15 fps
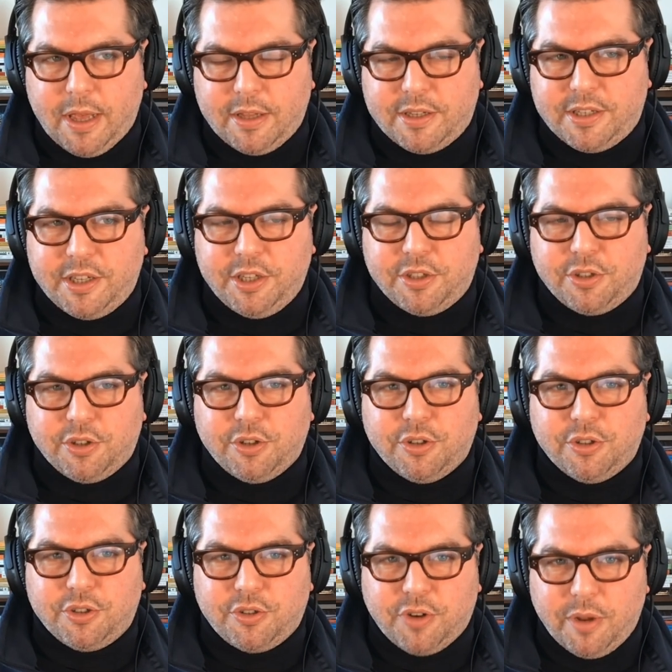
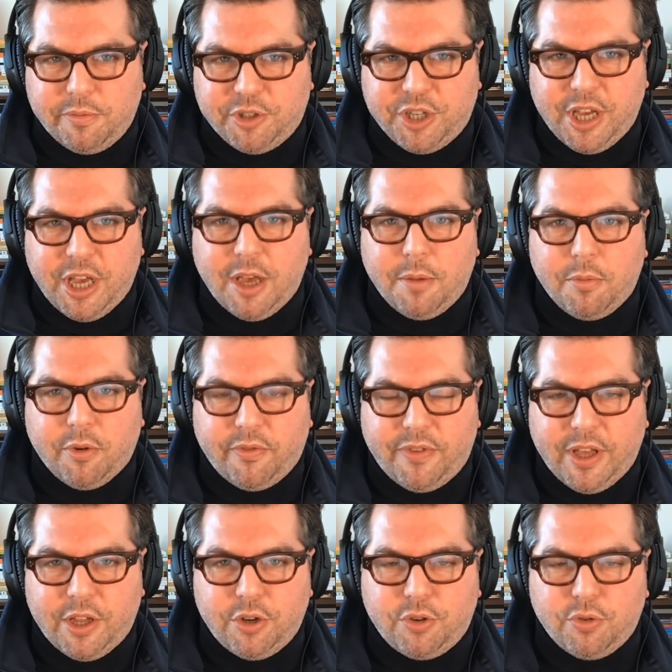MGM or
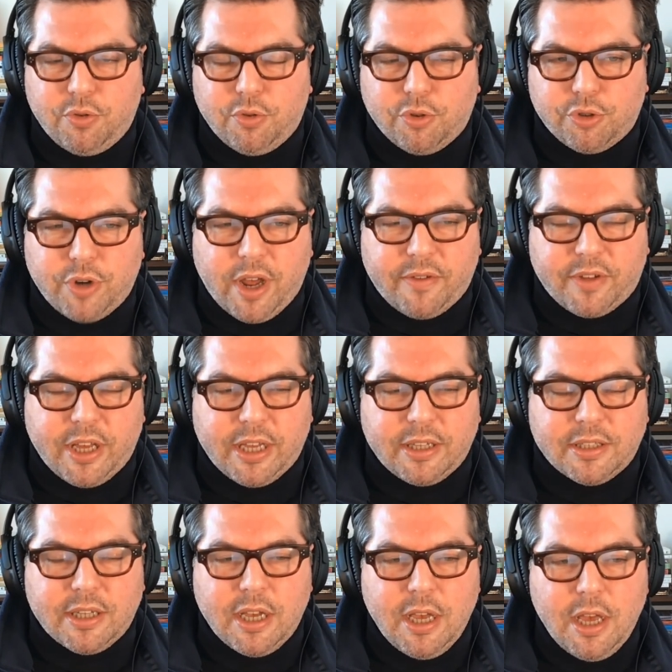FanDuel or
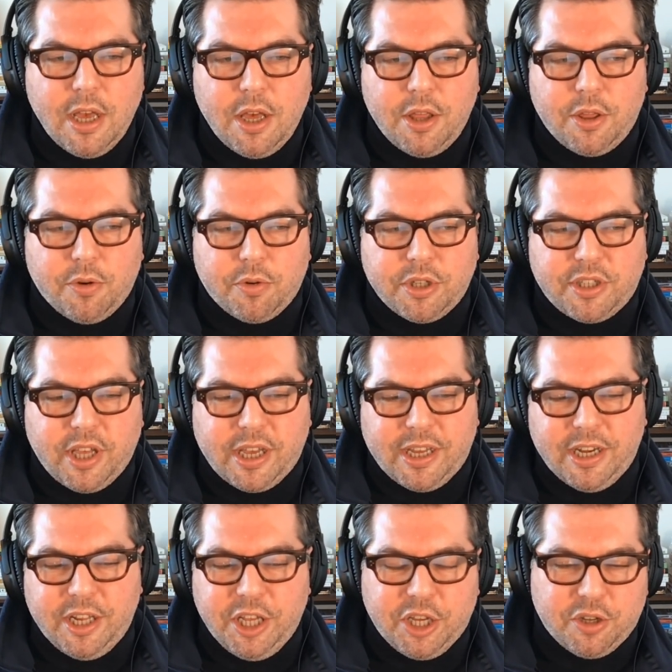DraftKings, there is like
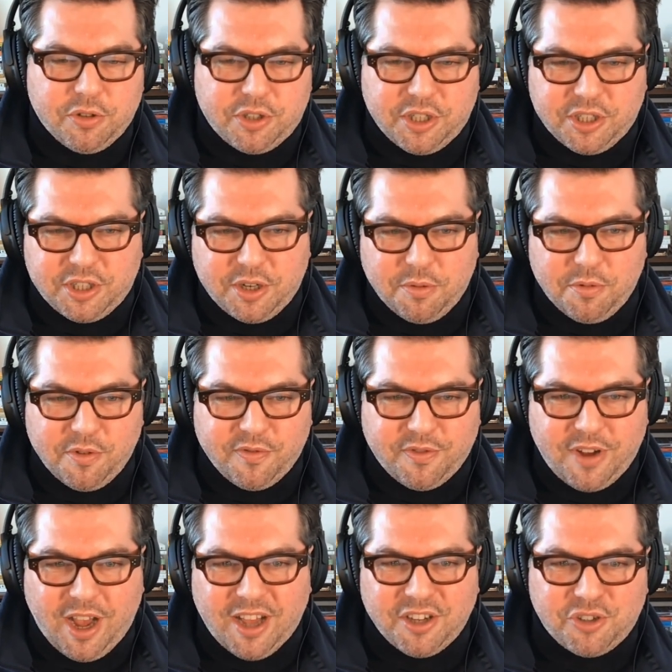an ecosystem of
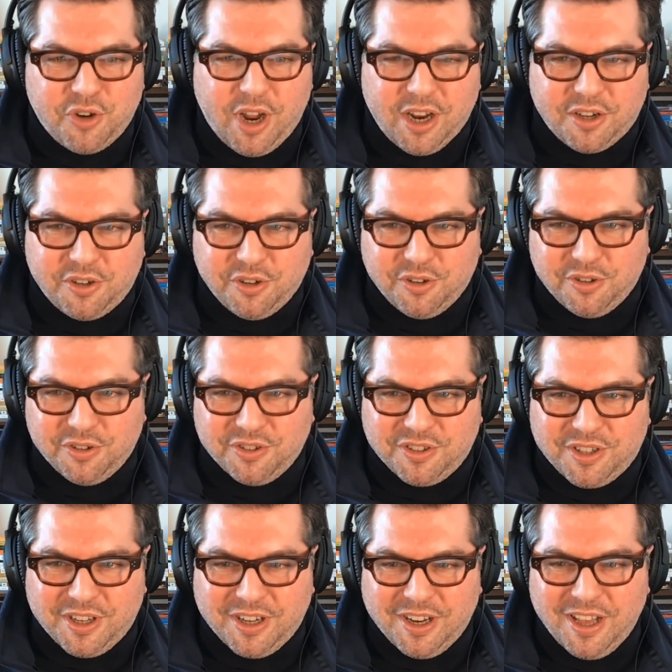
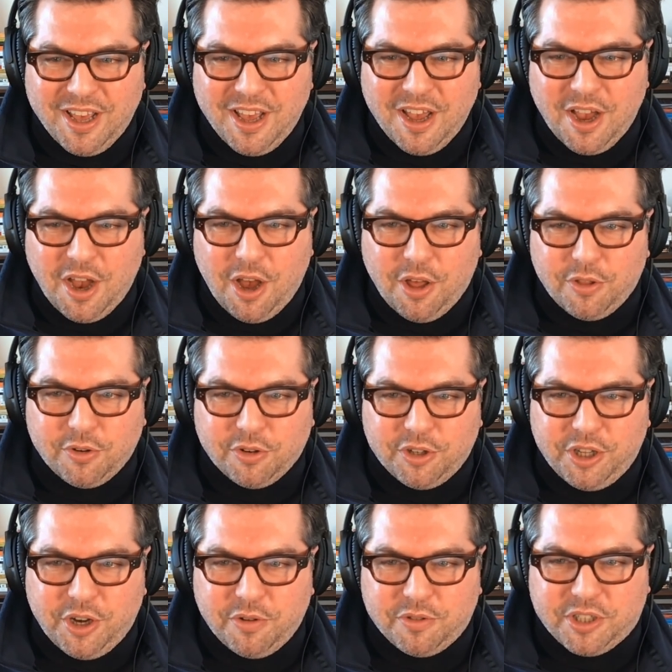contractors and other,
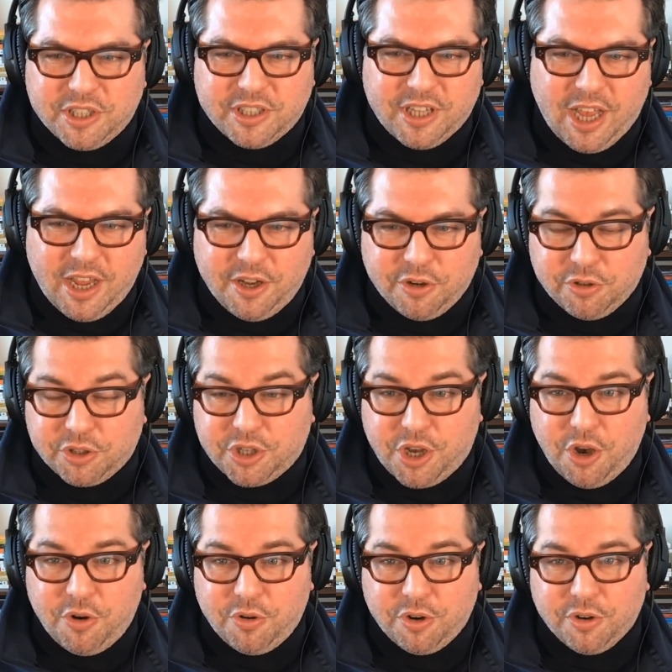designers,
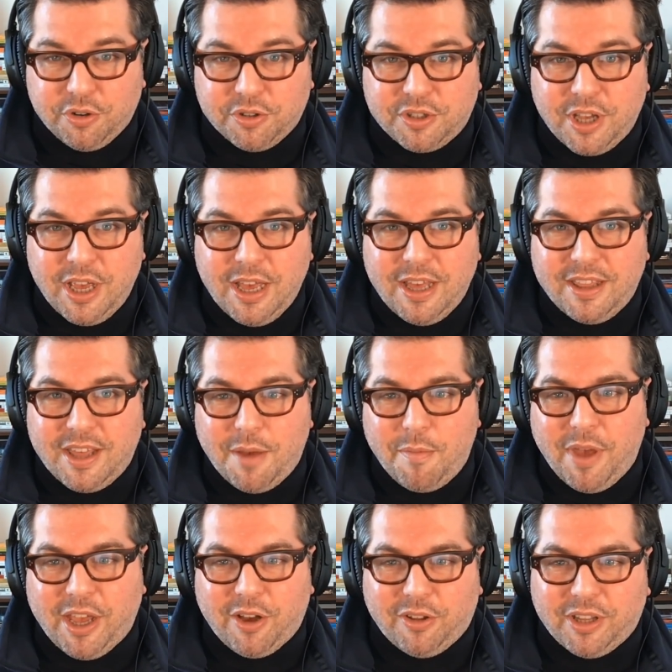coders that
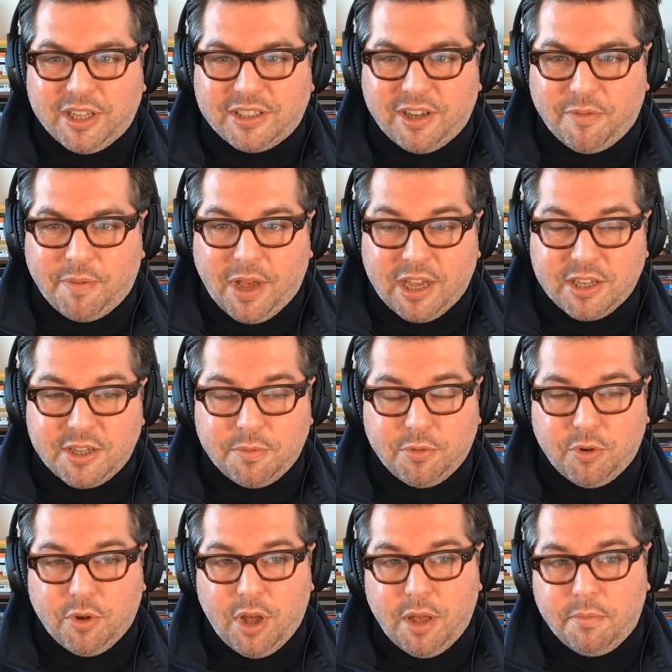make all that stuff
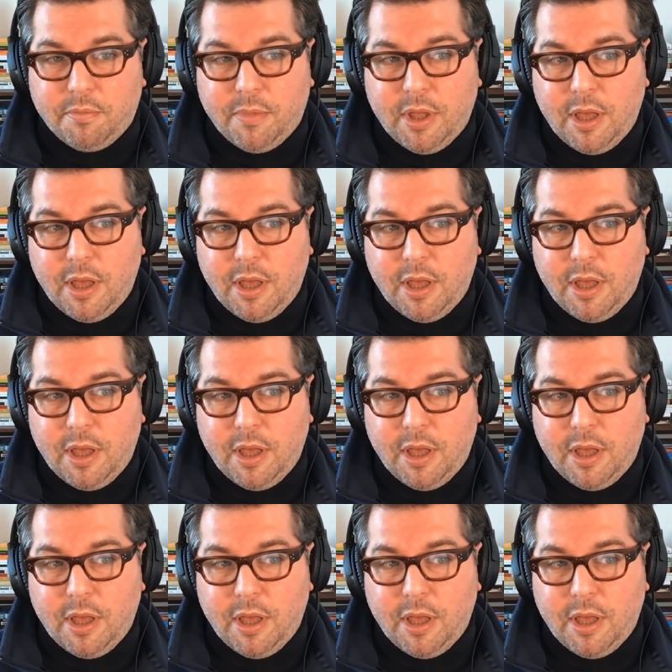possible.